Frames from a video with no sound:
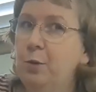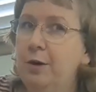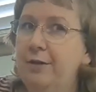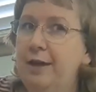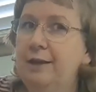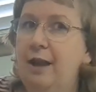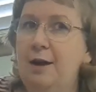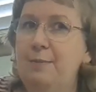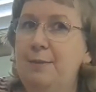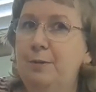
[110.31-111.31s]
more than a lot
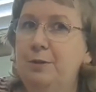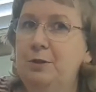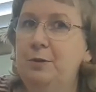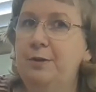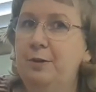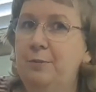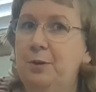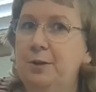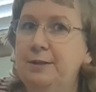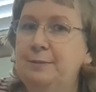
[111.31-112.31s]
of people do in their
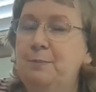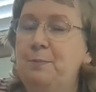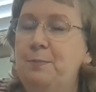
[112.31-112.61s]
books.